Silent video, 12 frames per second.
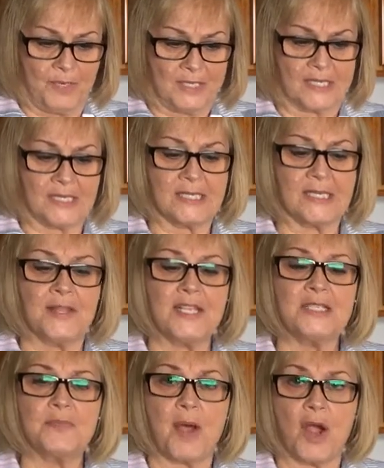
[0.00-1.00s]
business in
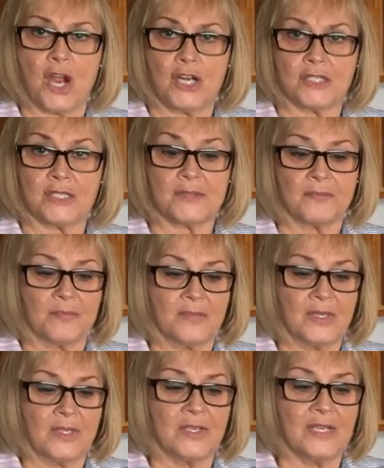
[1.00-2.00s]
these parts,"
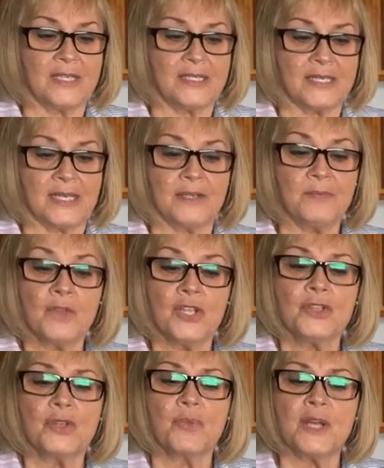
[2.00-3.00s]
he said,
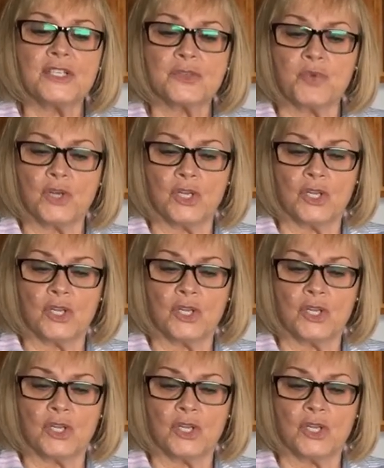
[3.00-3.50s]
"the witch